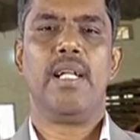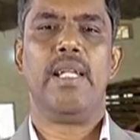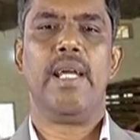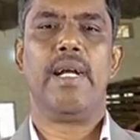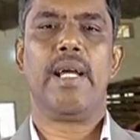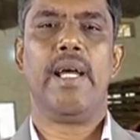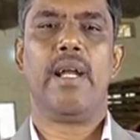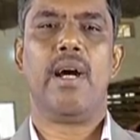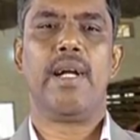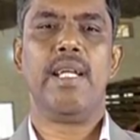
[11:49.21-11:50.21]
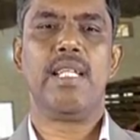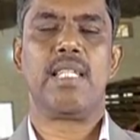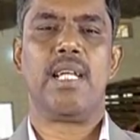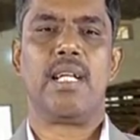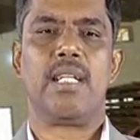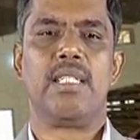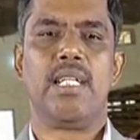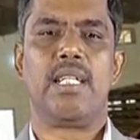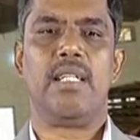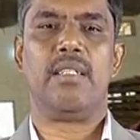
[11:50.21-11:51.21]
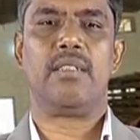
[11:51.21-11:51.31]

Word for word: the entire lot is rejected.